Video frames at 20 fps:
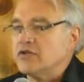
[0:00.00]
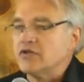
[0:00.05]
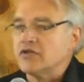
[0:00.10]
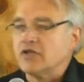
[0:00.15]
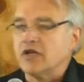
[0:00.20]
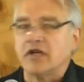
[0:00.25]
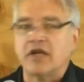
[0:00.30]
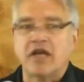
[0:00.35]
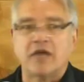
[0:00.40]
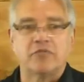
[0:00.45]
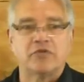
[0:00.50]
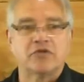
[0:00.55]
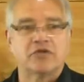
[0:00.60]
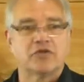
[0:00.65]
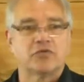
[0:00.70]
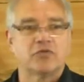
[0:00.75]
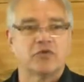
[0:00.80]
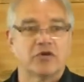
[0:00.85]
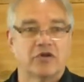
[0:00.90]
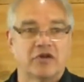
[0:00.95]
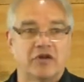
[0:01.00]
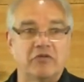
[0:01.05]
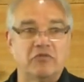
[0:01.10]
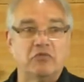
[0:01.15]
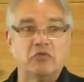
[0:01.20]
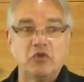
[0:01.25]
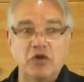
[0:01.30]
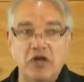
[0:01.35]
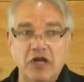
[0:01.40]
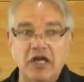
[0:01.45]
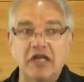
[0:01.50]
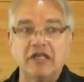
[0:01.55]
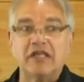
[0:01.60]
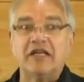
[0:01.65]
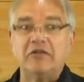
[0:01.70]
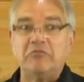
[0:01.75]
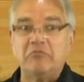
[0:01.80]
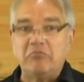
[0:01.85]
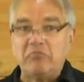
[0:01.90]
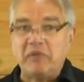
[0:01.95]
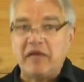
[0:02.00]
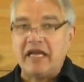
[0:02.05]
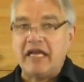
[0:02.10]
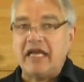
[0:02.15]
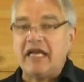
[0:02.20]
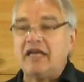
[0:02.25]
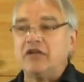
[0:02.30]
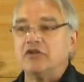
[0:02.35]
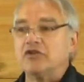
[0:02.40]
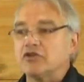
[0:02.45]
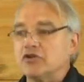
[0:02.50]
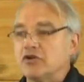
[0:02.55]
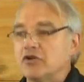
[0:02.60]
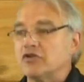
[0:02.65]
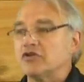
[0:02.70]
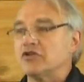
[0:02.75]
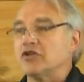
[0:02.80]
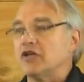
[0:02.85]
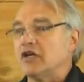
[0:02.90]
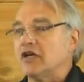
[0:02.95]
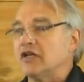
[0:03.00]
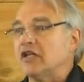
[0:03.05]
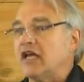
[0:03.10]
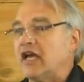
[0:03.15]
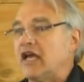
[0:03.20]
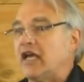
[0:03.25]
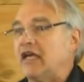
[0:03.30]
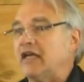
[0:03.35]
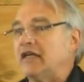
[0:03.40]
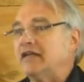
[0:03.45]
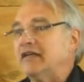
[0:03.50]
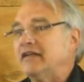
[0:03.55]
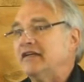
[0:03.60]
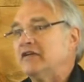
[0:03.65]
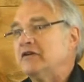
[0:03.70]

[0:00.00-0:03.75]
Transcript: His son happens to work in a really big church in L.A.